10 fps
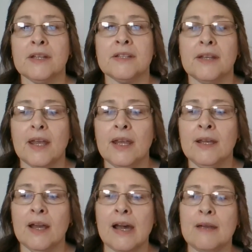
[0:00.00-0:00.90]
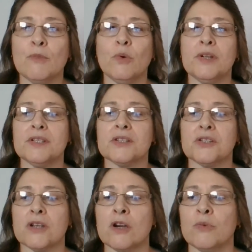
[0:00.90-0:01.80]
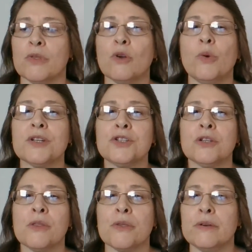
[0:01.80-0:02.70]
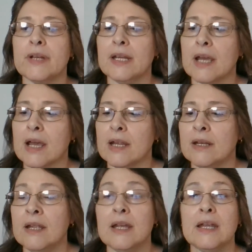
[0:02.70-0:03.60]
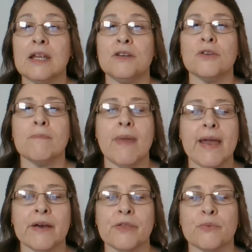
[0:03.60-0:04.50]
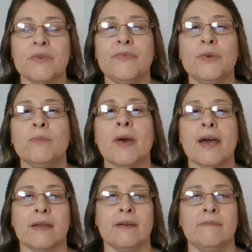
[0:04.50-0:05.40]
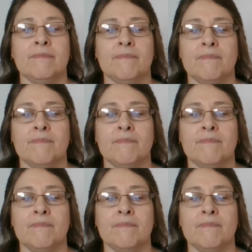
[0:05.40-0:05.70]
Today I'm going to start with question 39 in your math review packet.